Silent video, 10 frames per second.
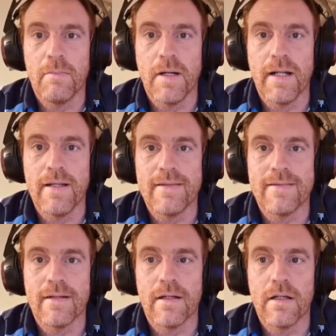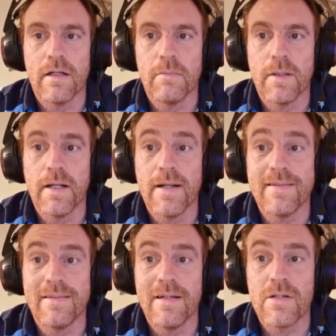But it
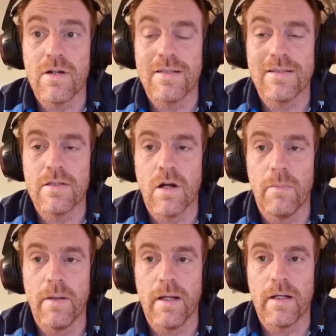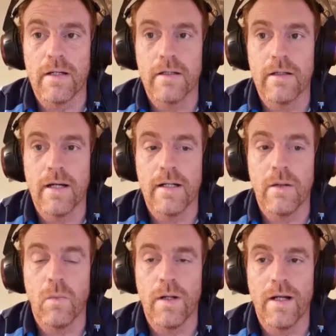is an interesting topic and
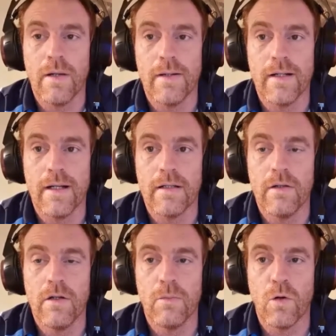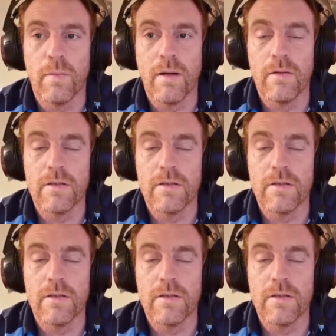one I would like to learn more about.